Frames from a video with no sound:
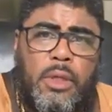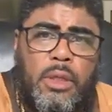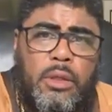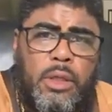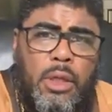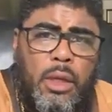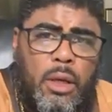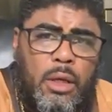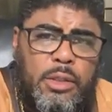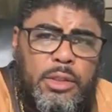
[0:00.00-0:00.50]
And
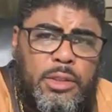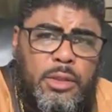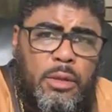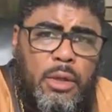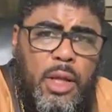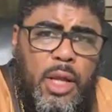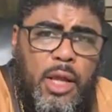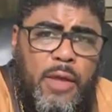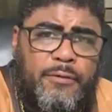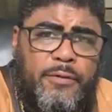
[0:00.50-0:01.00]
they
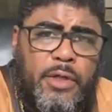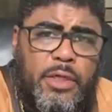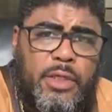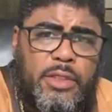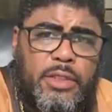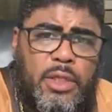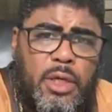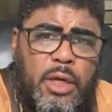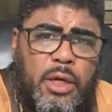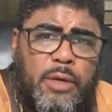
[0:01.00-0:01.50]
also have
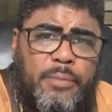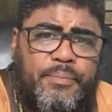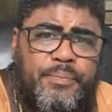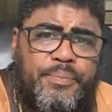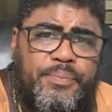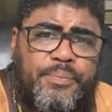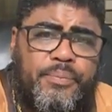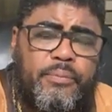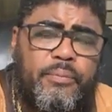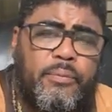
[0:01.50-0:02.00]
these
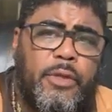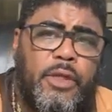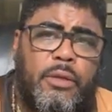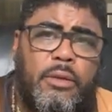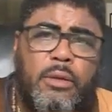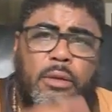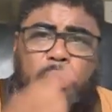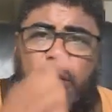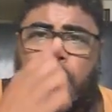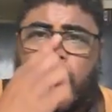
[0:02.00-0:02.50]
um,
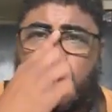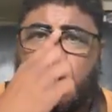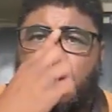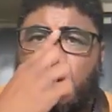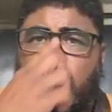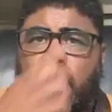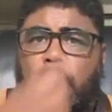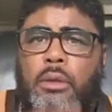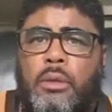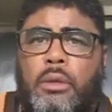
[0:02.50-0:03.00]

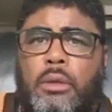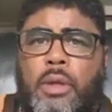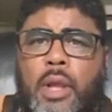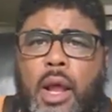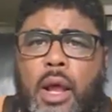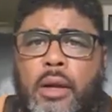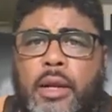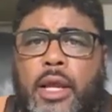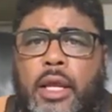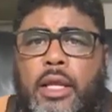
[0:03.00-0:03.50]

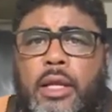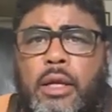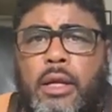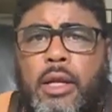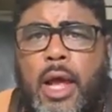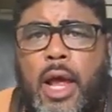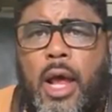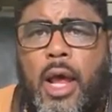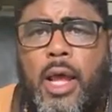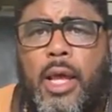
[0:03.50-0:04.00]
now they
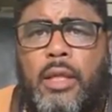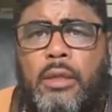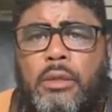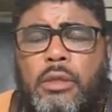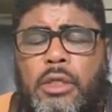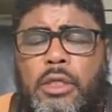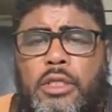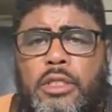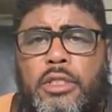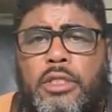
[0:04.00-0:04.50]
can
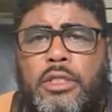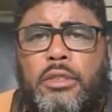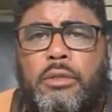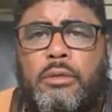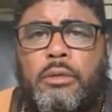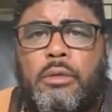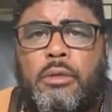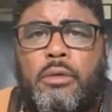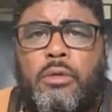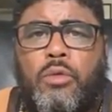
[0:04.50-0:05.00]
guide these
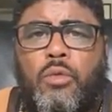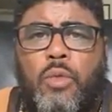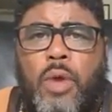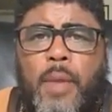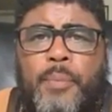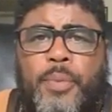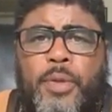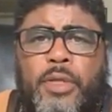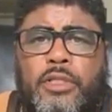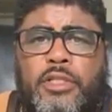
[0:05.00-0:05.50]

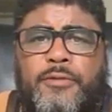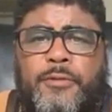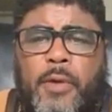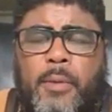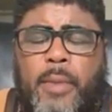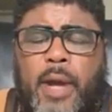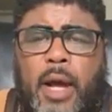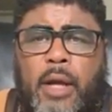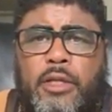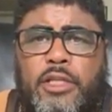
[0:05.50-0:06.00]
weapons
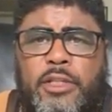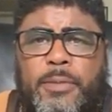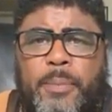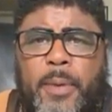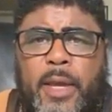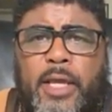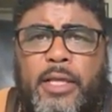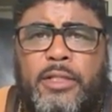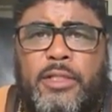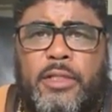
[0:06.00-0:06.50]
from outer
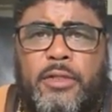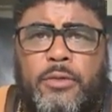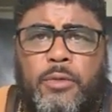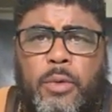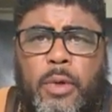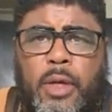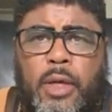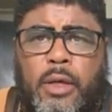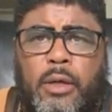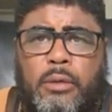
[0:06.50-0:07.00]
space as
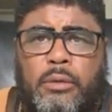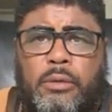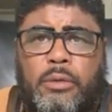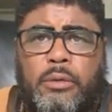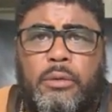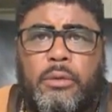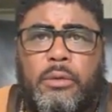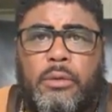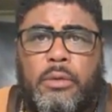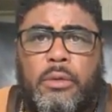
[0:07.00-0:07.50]
well.
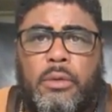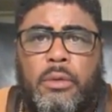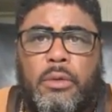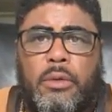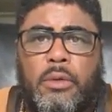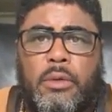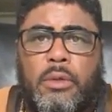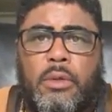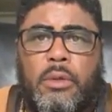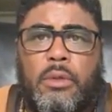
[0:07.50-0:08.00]

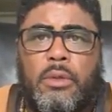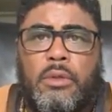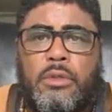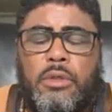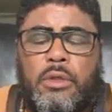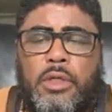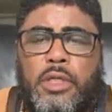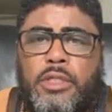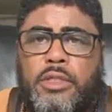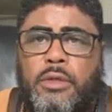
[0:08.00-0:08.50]

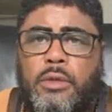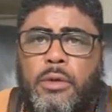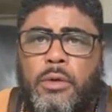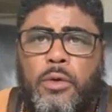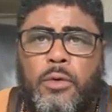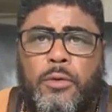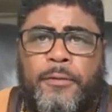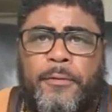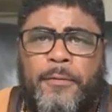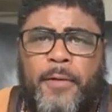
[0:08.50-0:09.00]
So this
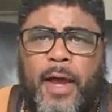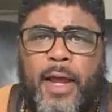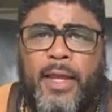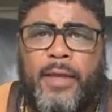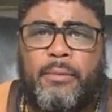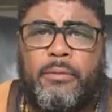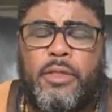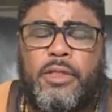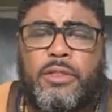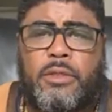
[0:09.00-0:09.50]
new
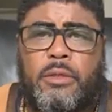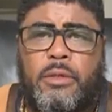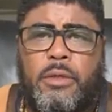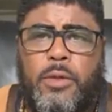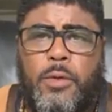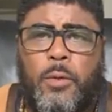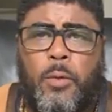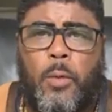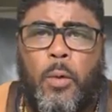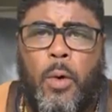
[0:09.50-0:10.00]
fight, this
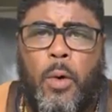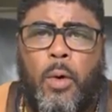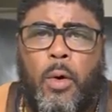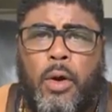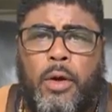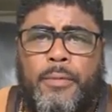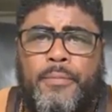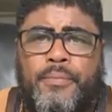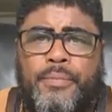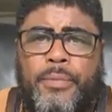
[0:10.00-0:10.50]
new
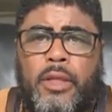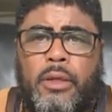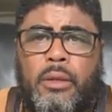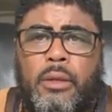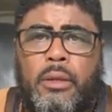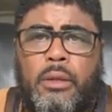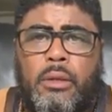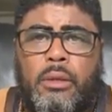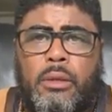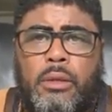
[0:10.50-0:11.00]
war,
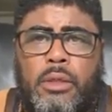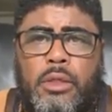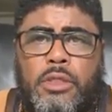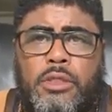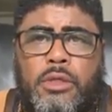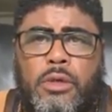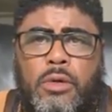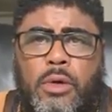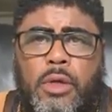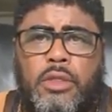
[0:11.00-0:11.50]

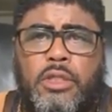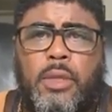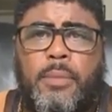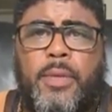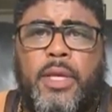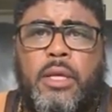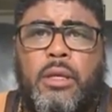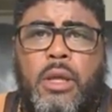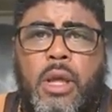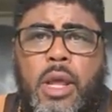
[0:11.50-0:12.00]
is going to
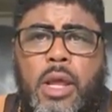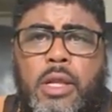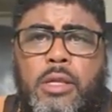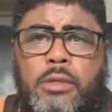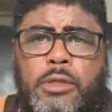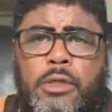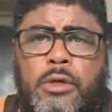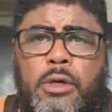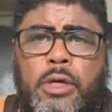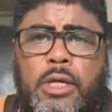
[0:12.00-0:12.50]
be
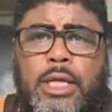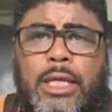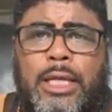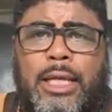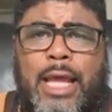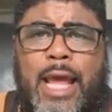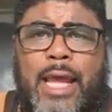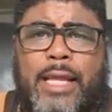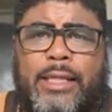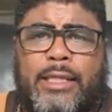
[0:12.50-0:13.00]

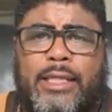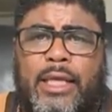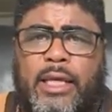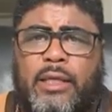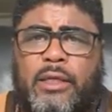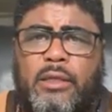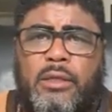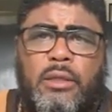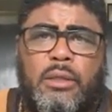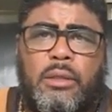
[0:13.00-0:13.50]

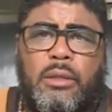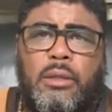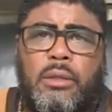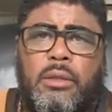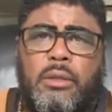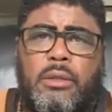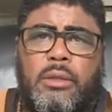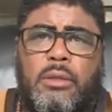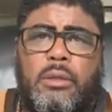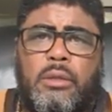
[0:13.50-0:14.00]
intergalactic.
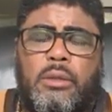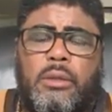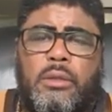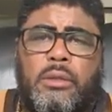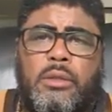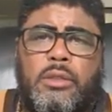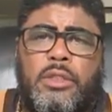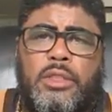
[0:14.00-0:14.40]
You